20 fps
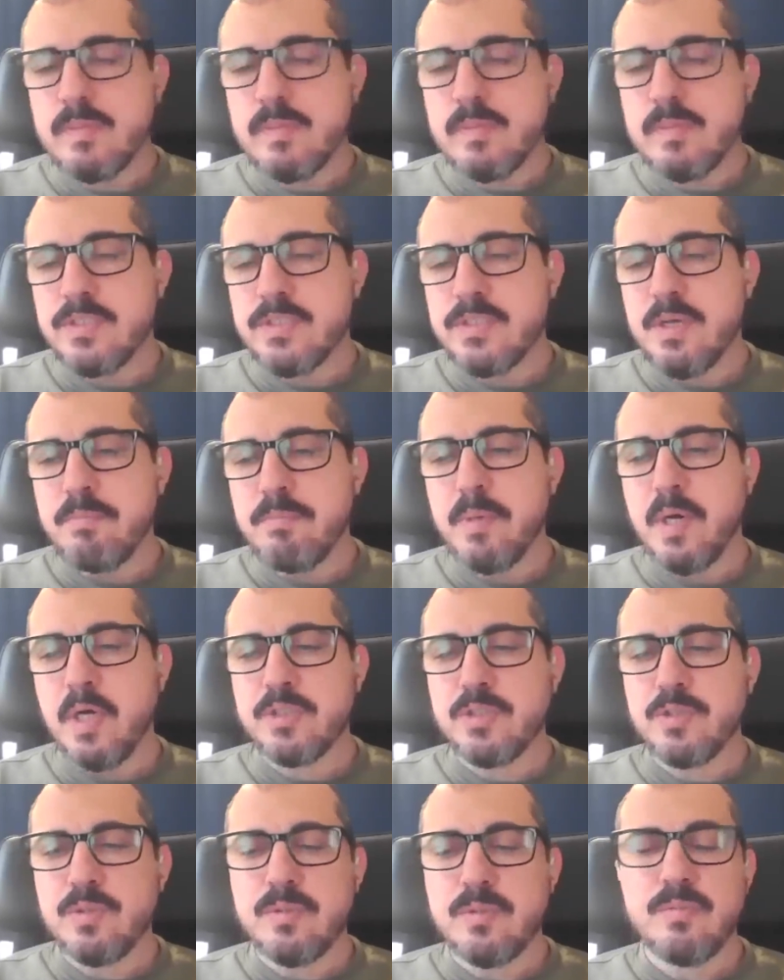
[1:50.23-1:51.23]
Let's say
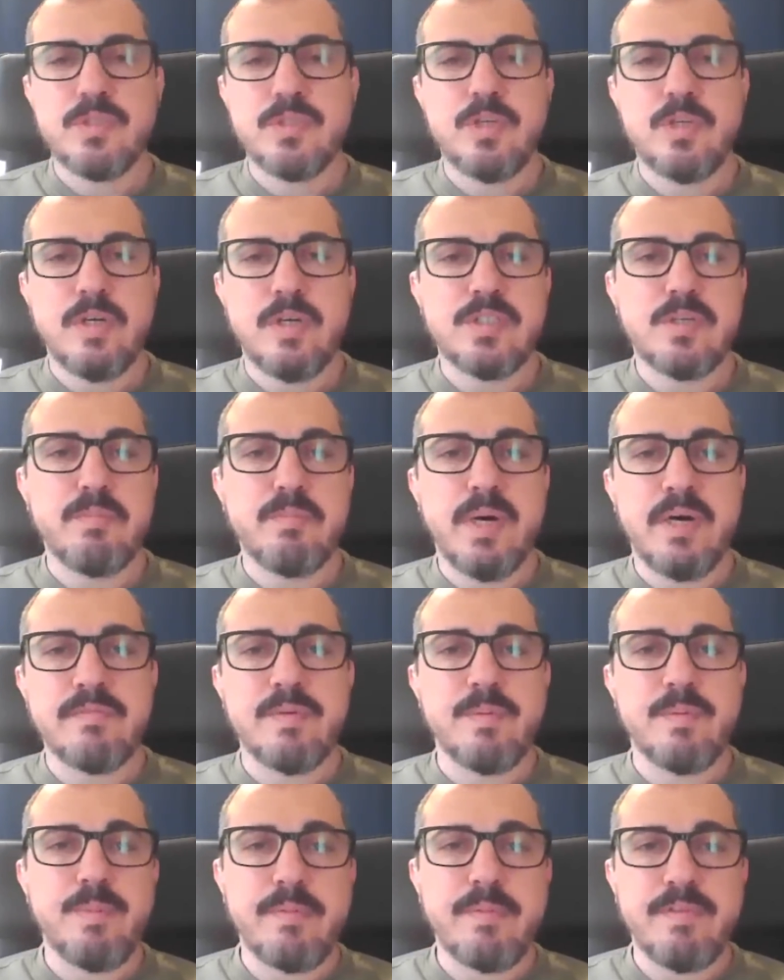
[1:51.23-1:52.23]
bottle. So it's
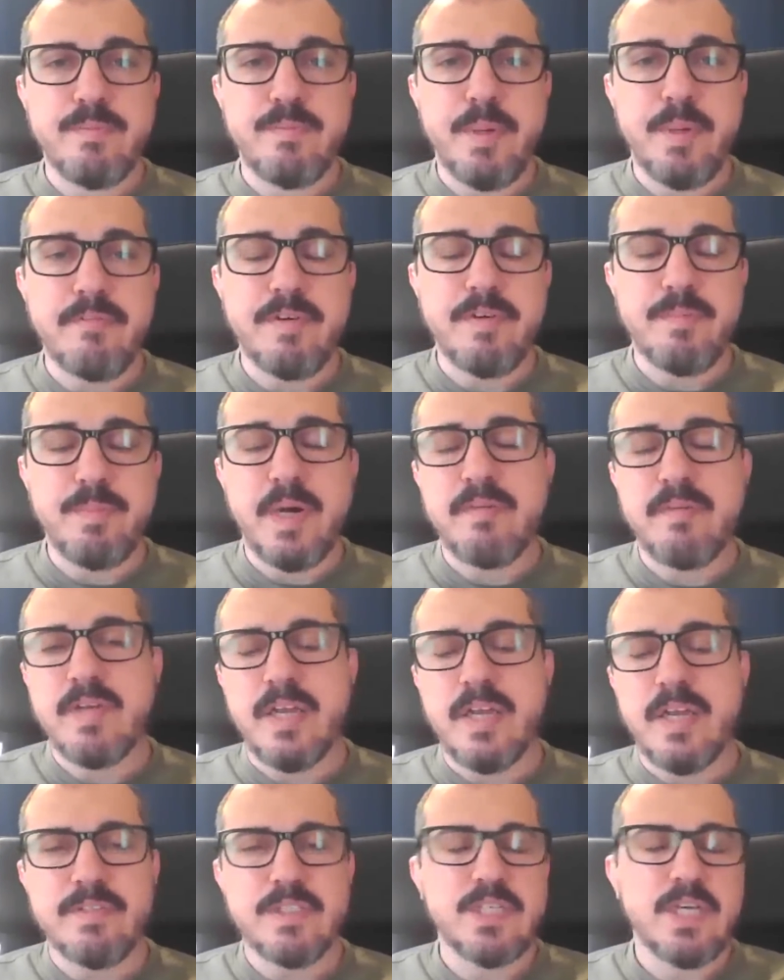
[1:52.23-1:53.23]
above, above, above, above
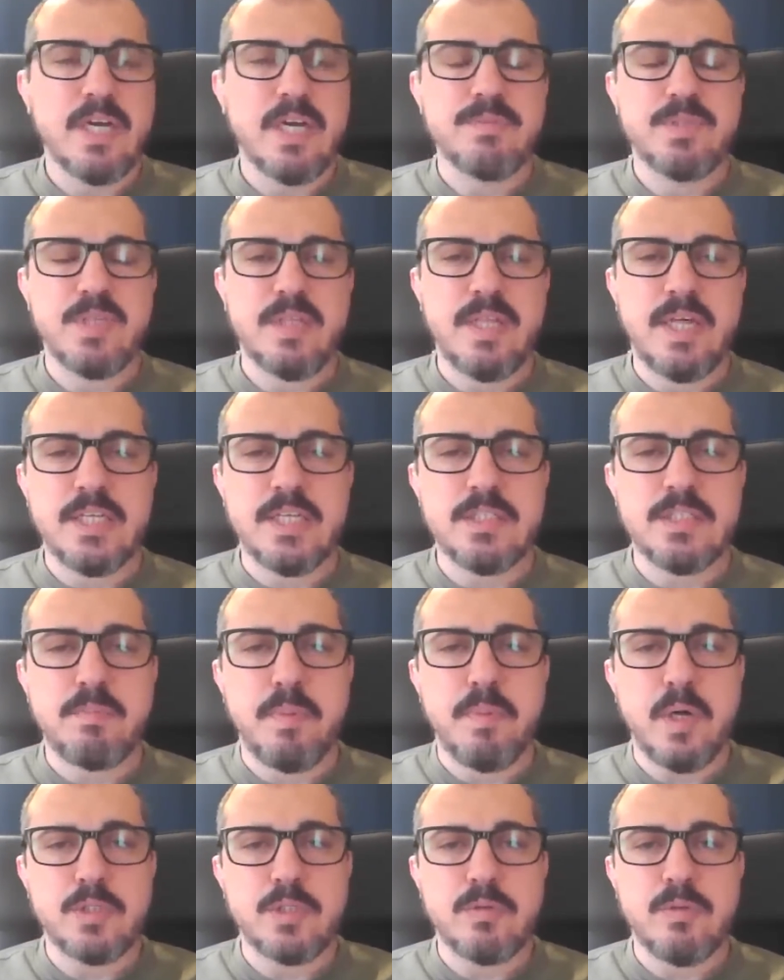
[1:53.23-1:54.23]
11 times, and then it's
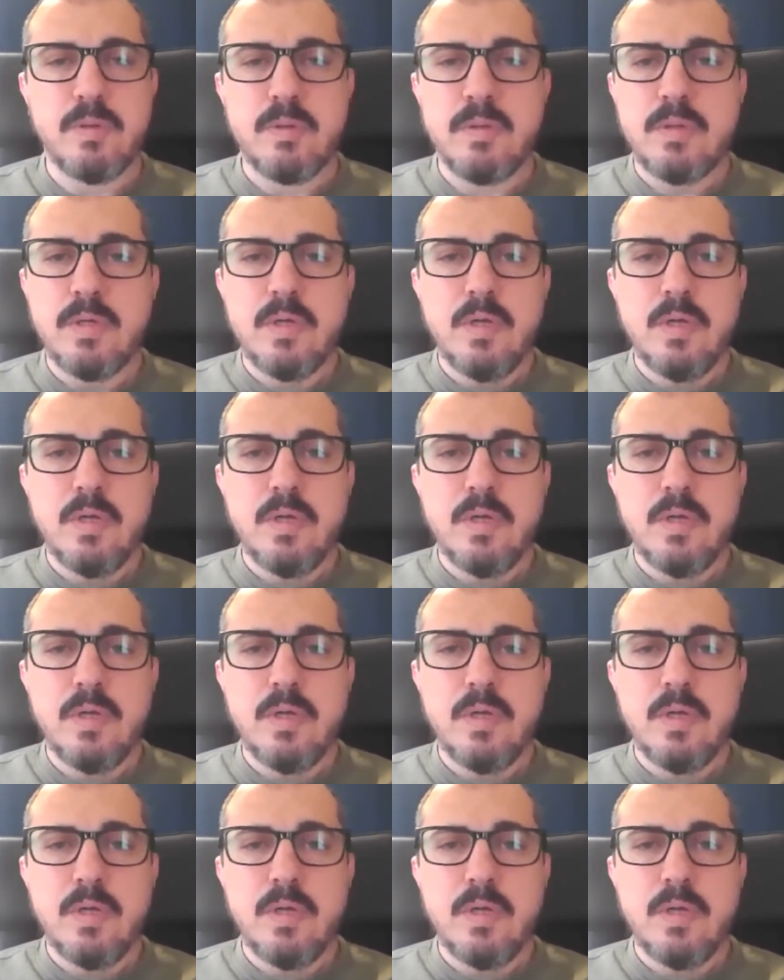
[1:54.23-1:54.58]
bottle.